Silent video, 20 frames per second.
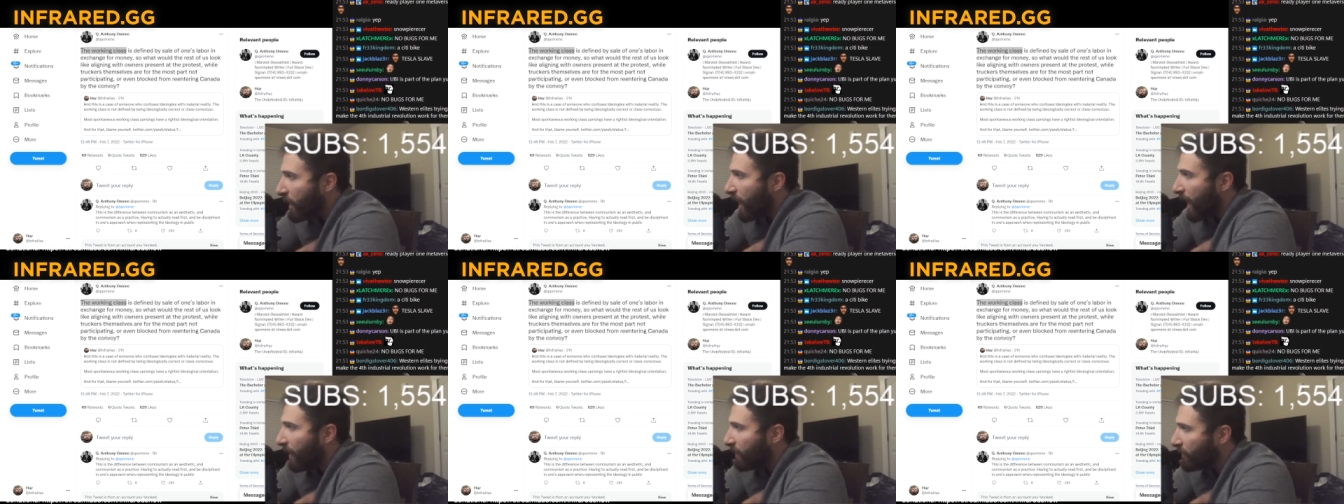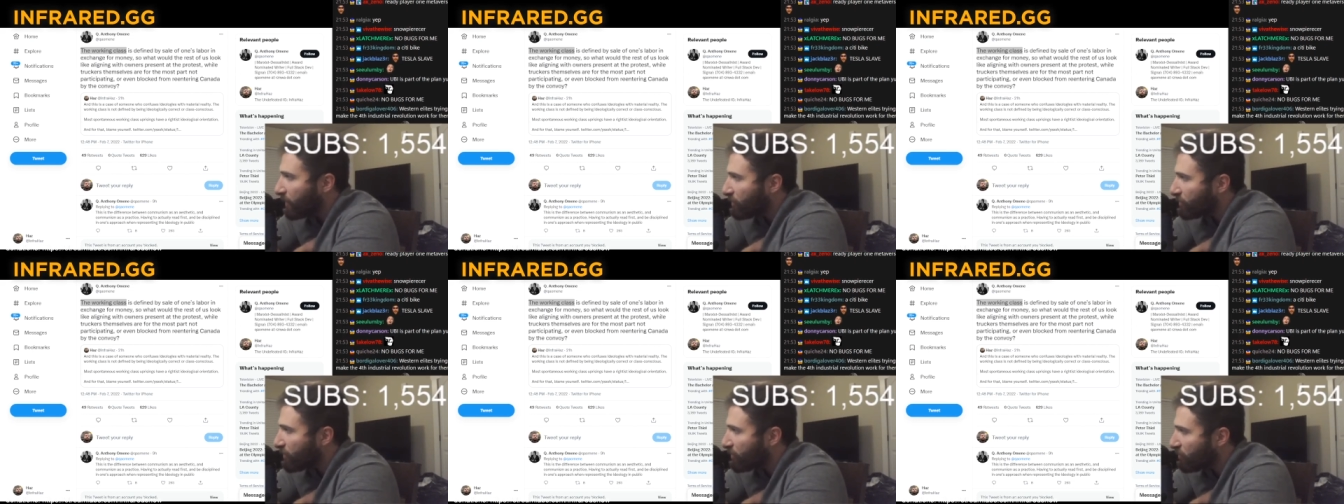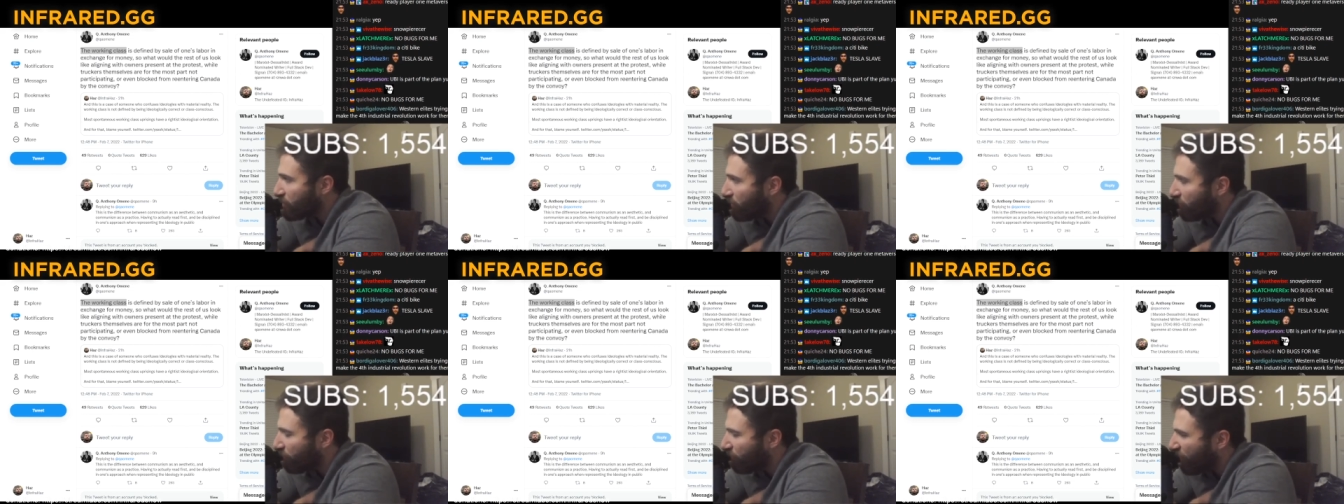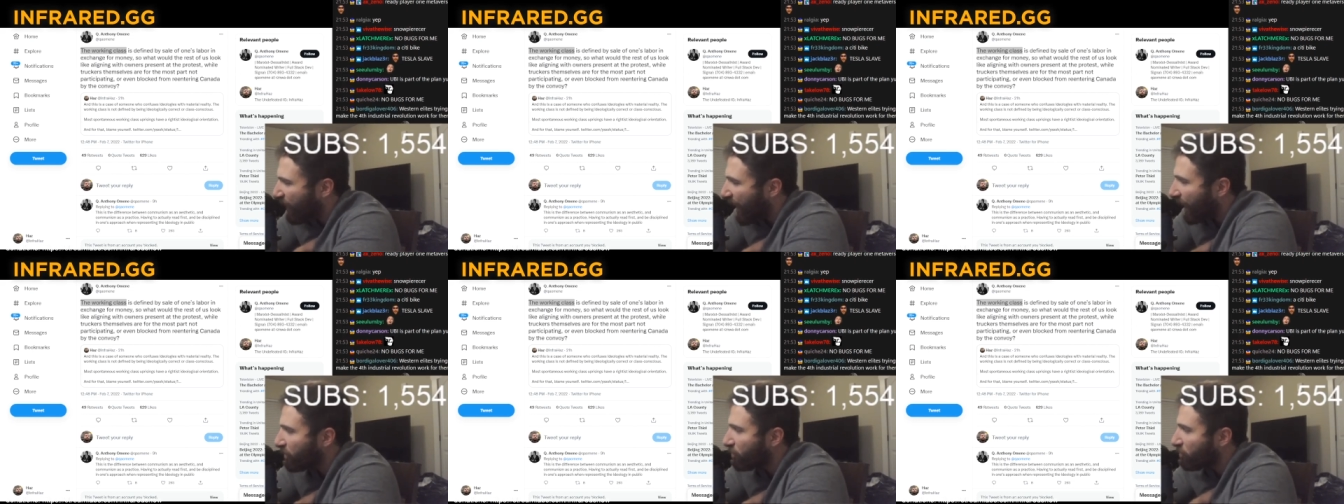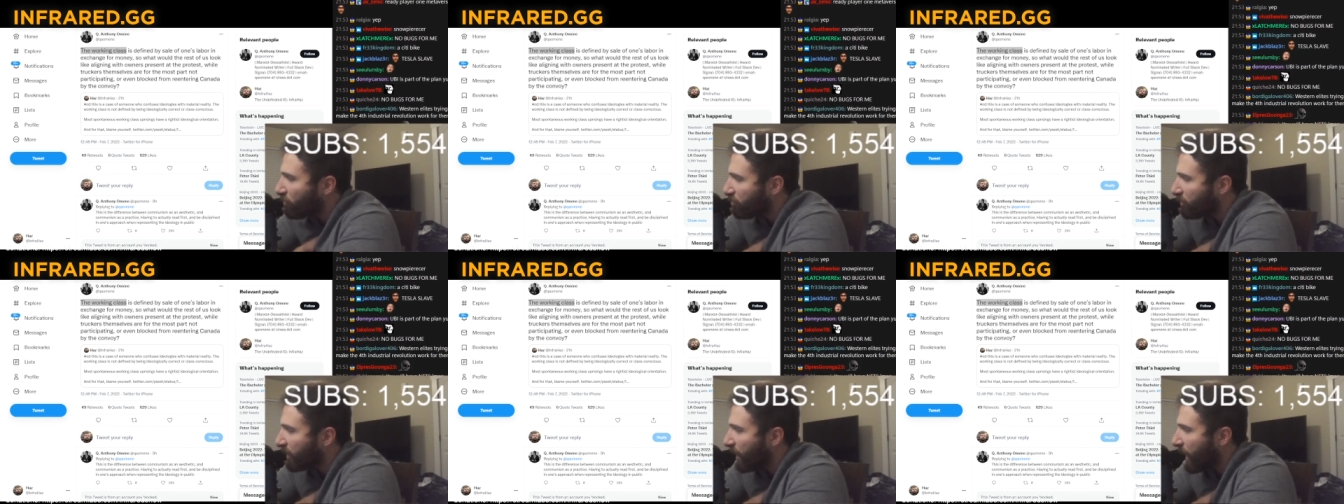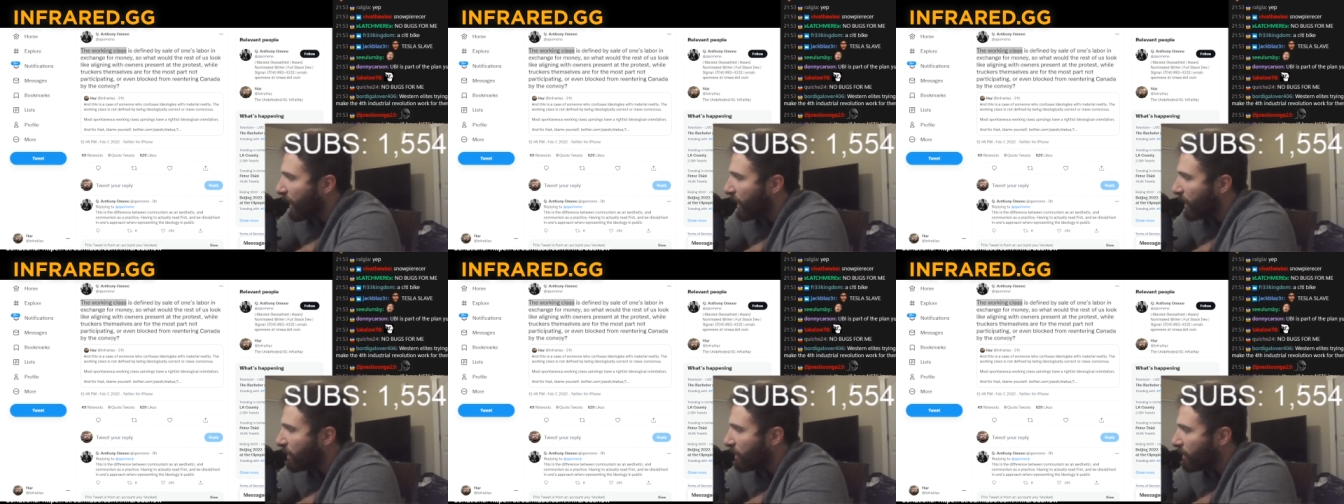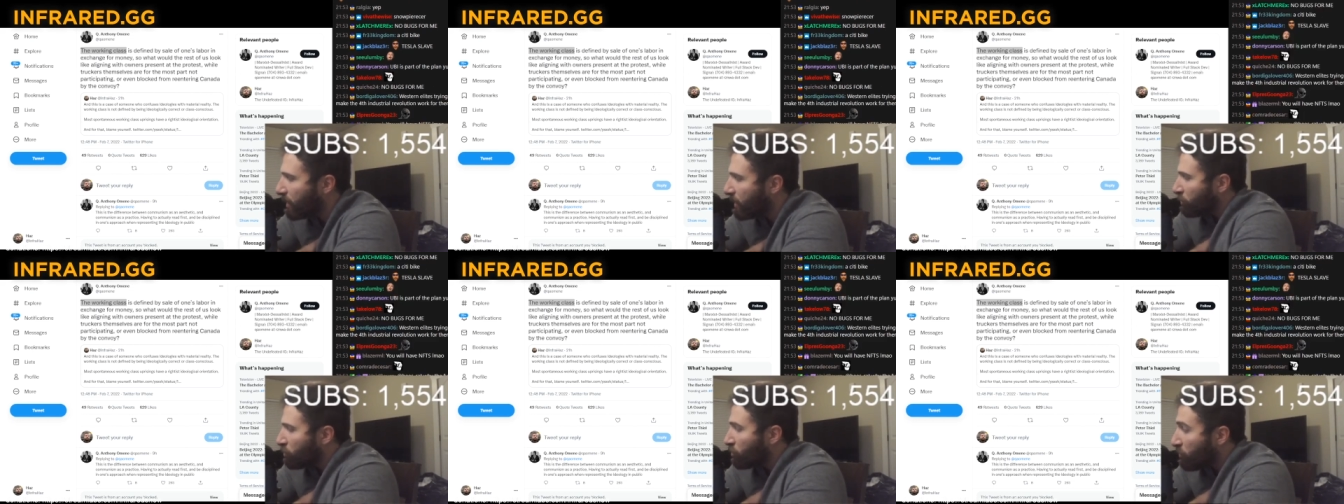And this is their final
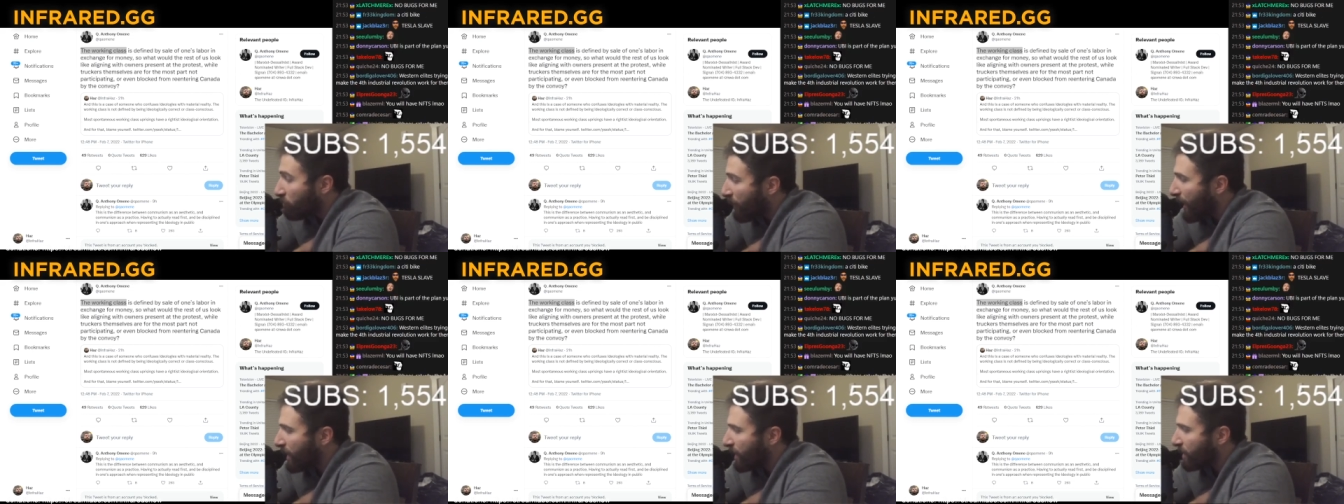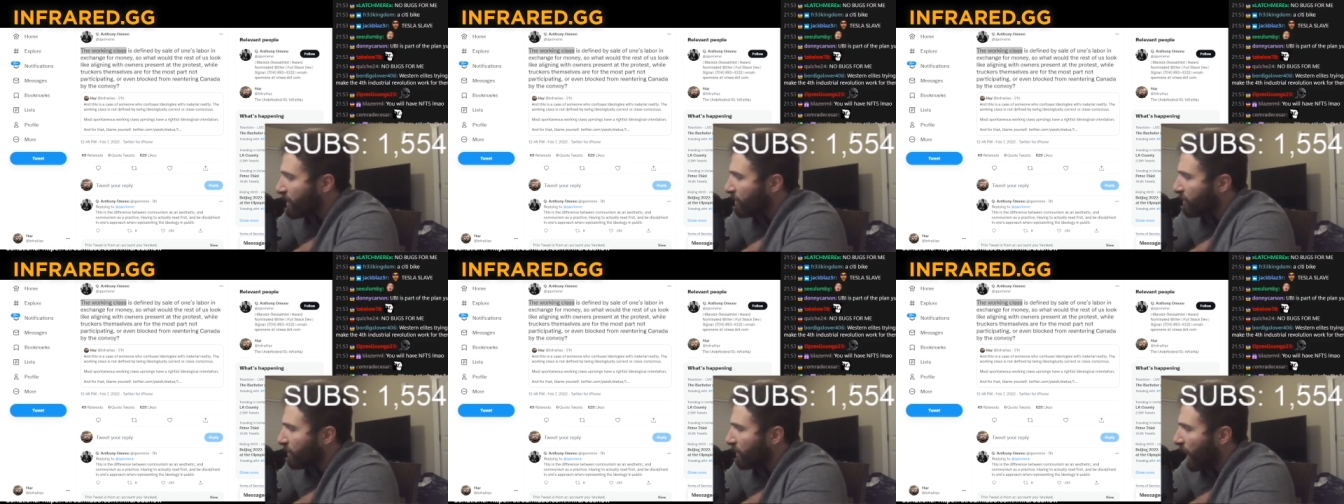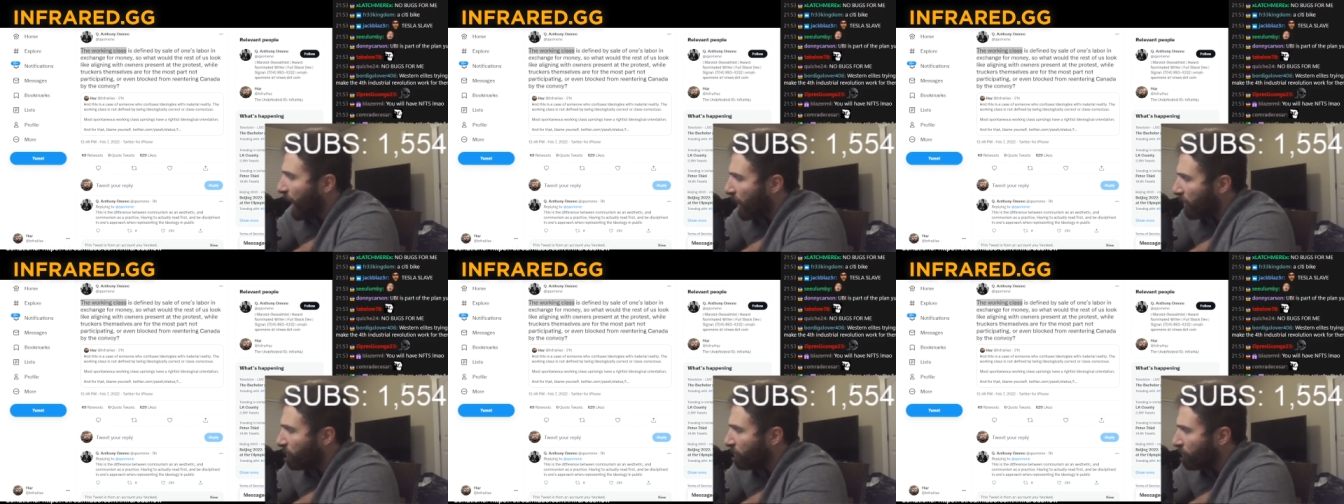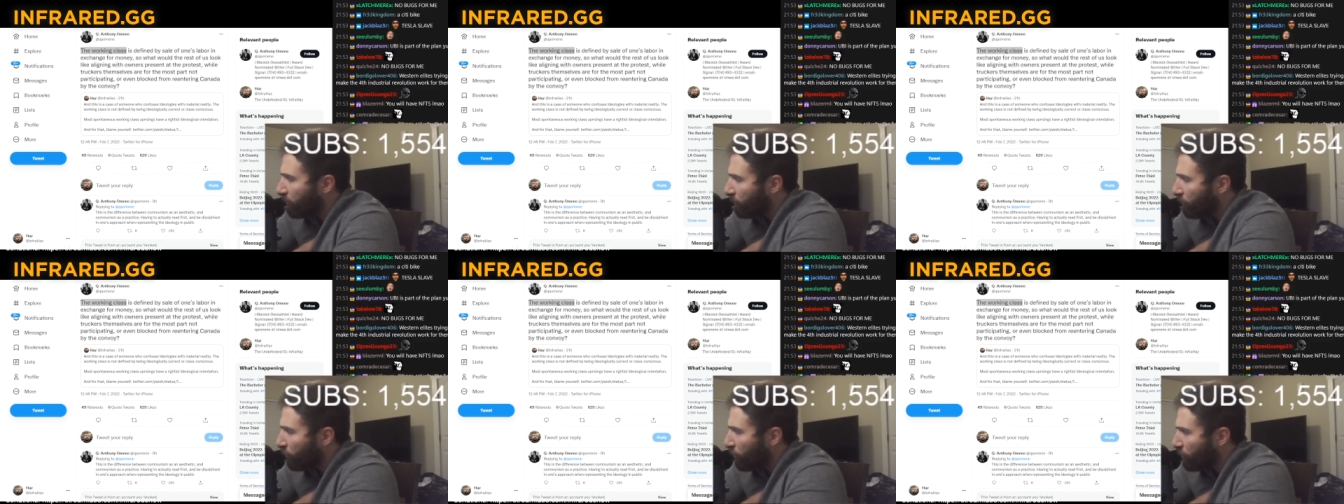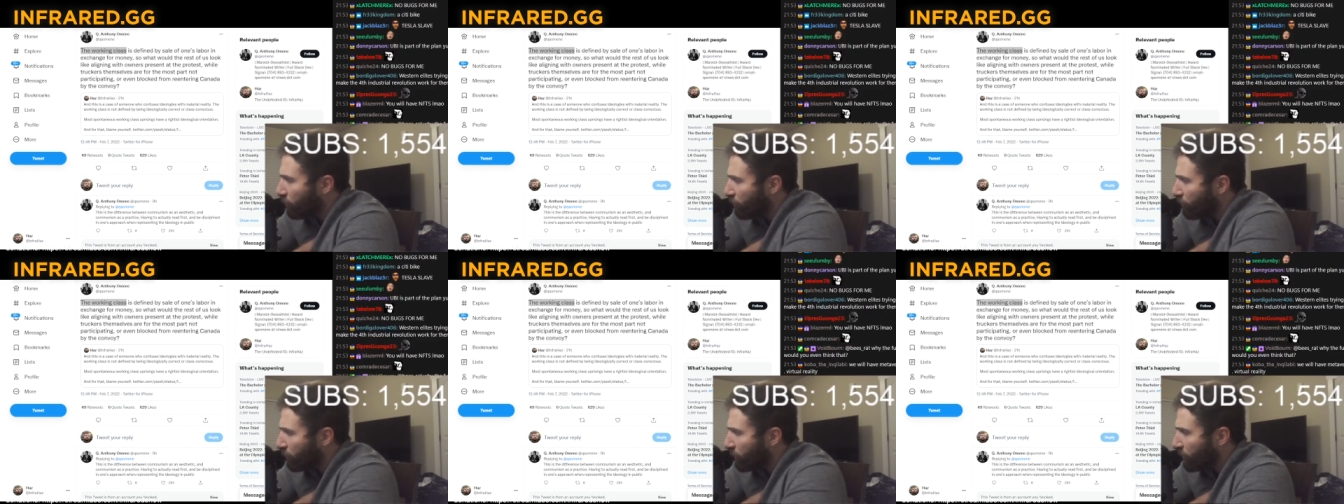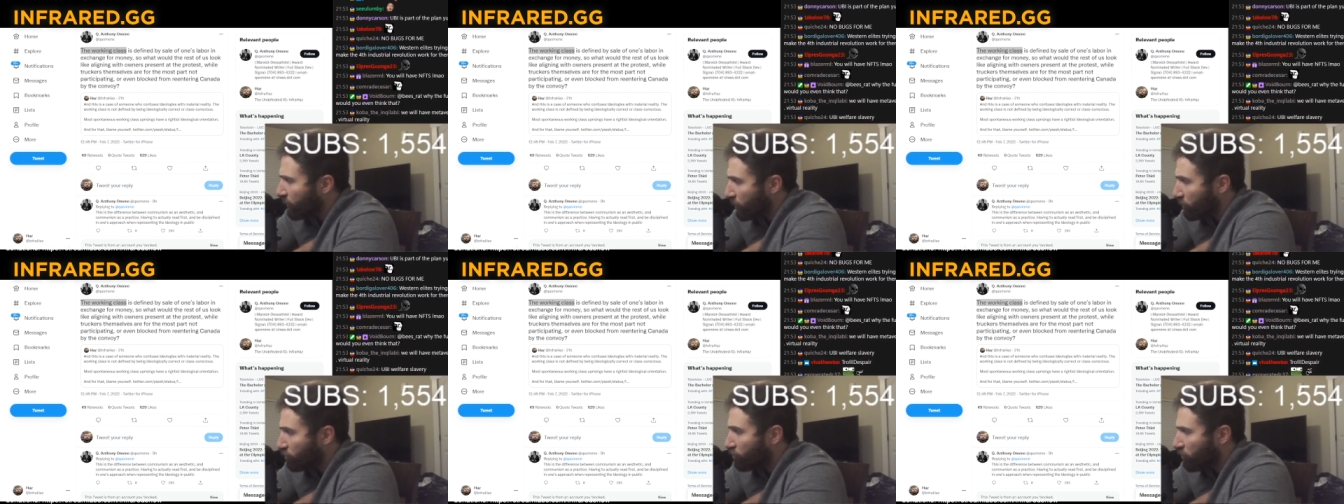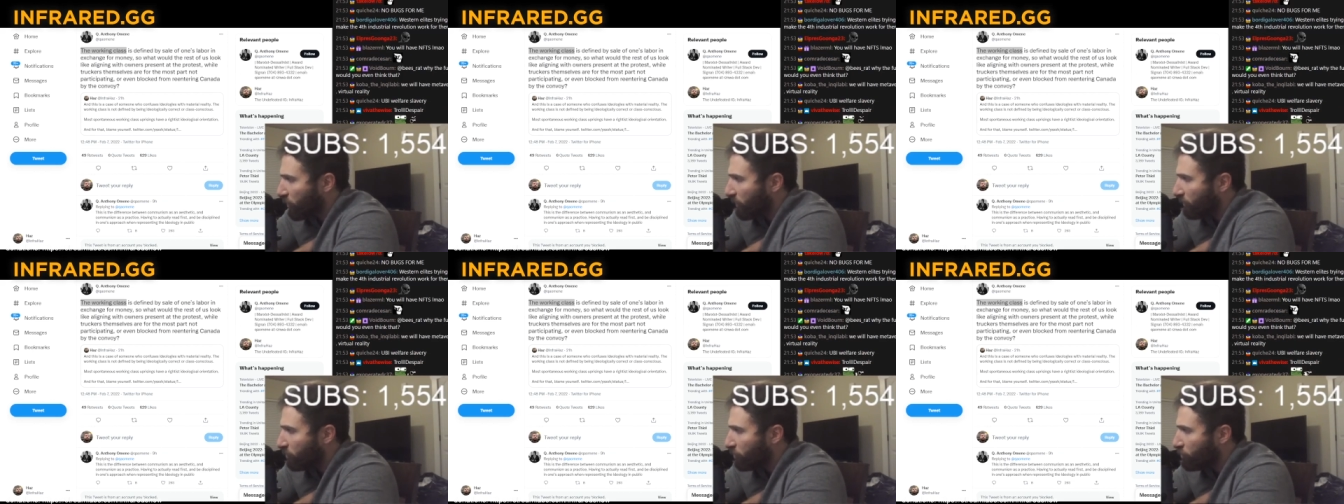plan to make it out of the fourth
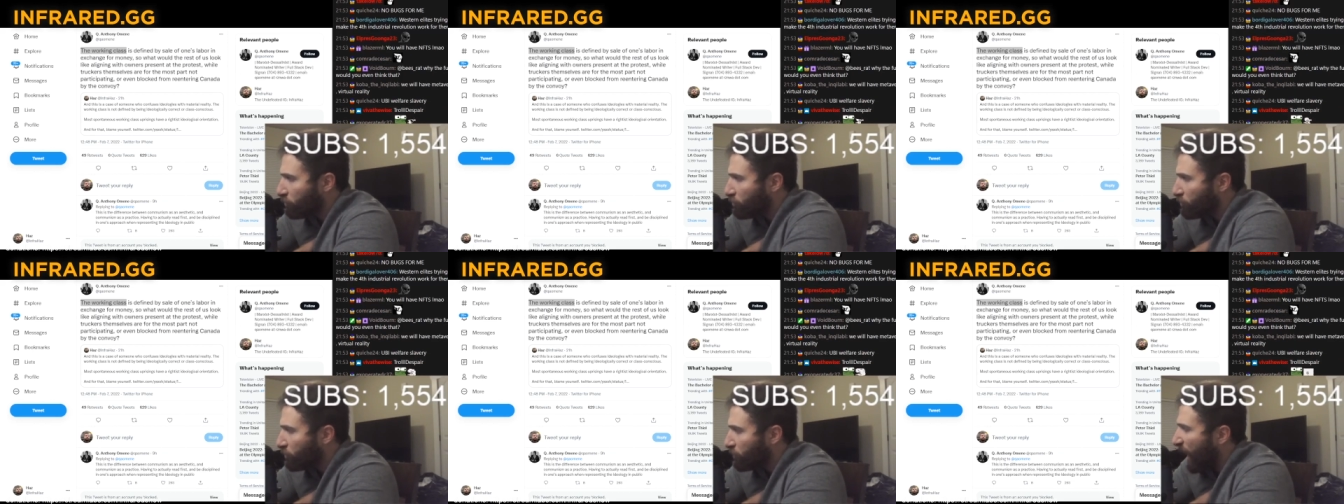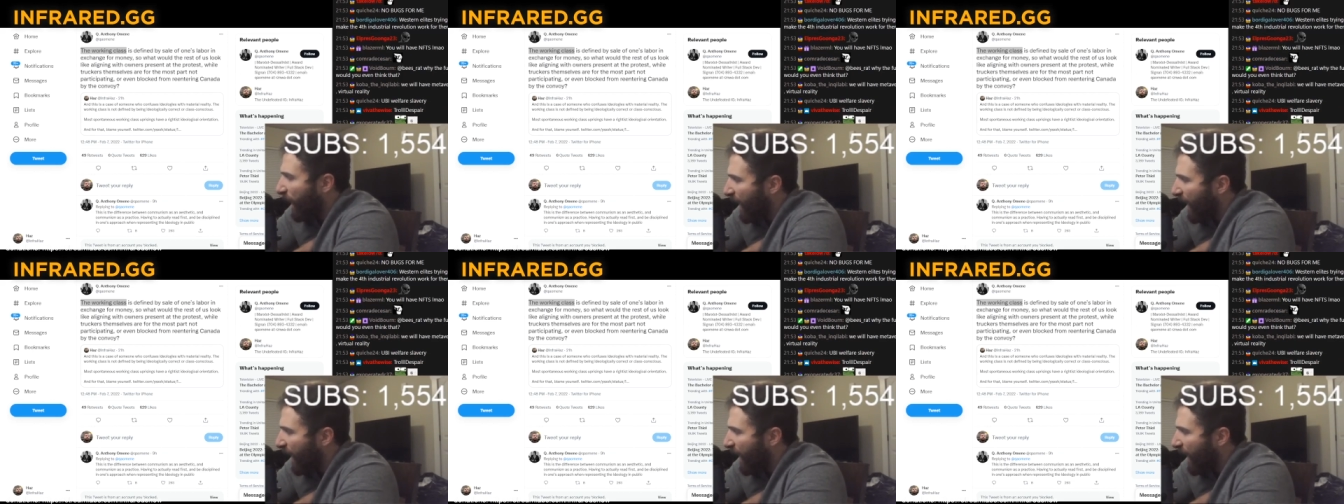industrial revolution.